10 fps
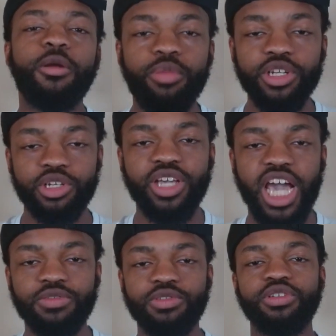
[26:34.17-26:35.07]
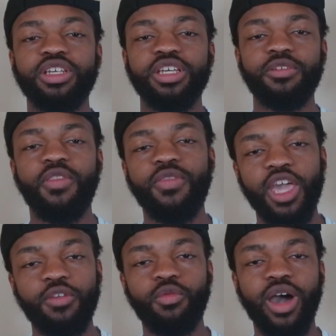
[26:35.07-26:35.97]
Appreciate you guys for tuning in.
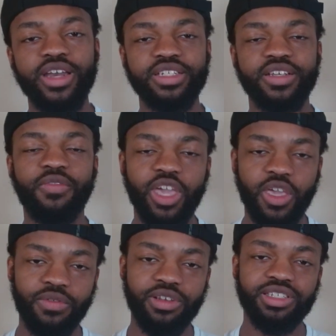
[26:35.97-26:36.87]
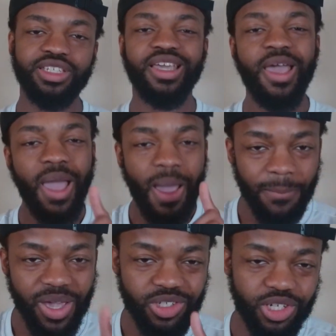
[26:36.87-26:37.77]
Thank you for watching. Thank you for listening.
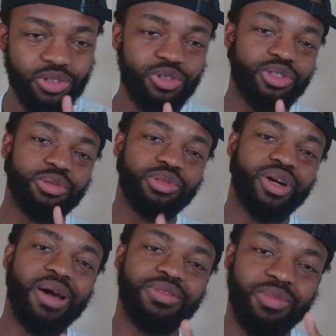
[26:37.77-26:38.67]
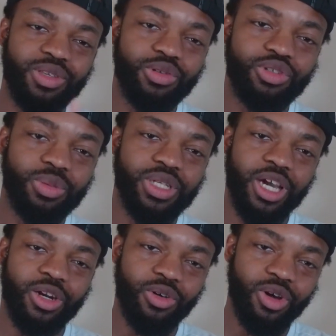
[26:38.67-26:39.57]
Make sure that you subscribe to my YouTube
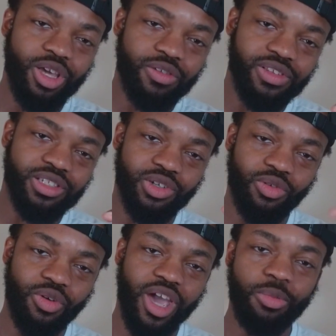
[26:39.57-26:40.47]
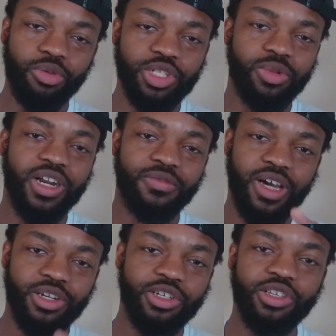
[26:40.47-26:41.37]
channel. Listen on Apple or
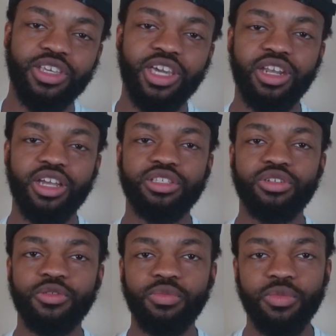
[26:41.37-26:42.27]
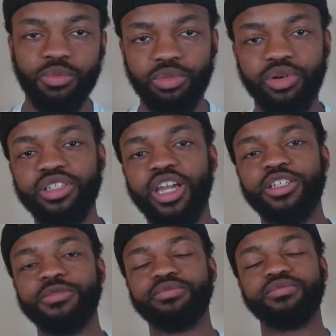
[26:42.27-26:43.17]
Spotify. Do your thing there too.
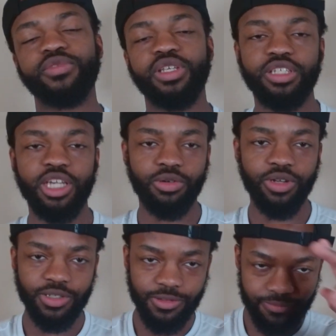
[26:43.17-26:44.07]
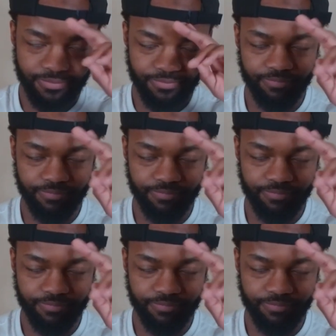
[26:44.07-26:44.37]
Appreciate you. See you on the next one.